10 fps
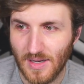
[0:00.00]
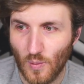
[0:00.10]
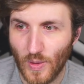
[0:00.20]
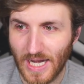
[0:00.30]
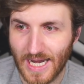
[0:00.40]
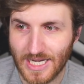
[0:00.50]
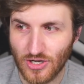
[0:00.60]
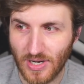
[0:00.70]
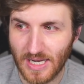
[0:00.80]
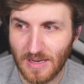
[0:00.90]
We
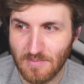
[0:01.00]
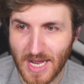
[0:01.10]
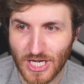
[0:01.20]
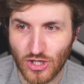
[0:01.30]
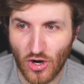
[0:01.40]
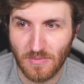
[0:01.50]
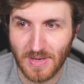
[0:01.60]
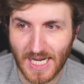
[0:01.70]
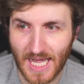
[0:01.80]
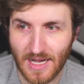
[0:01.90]
literally made John
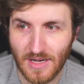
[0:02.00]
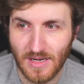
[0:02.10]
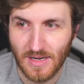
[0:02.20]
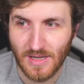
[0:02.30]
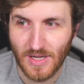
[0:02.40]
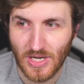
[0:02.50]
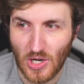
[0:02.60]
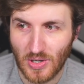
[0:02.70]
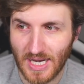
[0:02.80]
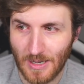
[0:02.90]
McGinn
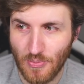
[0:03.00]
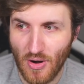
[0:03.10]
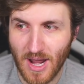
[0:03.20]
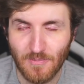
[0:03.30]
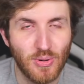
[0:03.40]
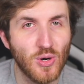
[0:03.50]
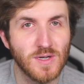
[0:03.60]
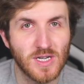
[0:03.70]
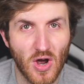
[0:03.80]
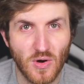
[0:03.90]
look like a prime Paul
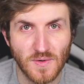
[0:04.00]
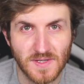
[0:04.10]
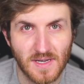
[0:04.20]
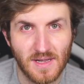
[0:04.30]
Scholes.